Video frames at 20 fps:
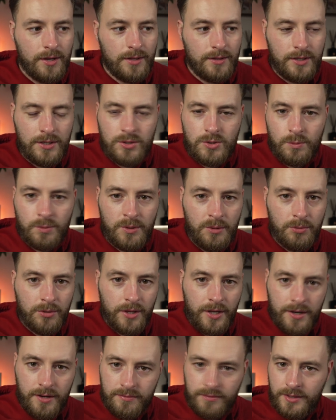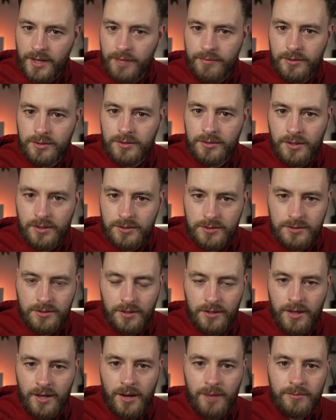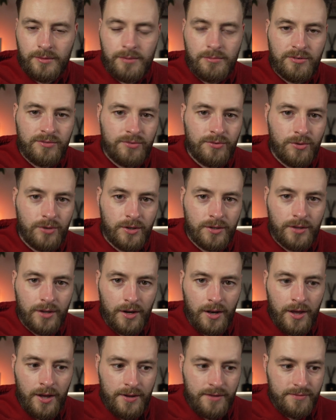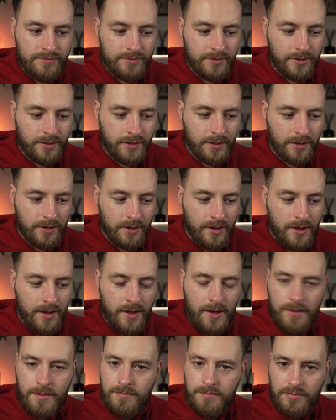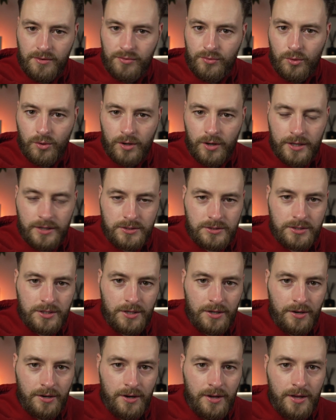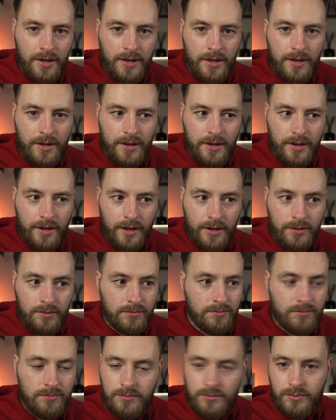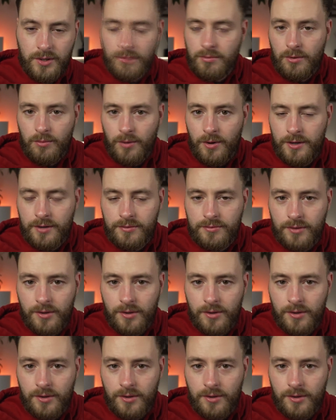These are people that have never touched a camera before in their life before last year. And we were one of